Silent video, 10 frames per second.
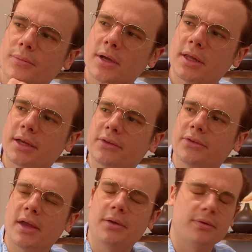I like the
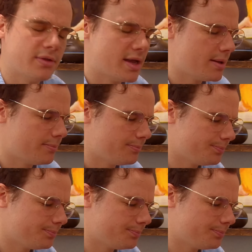sound of that.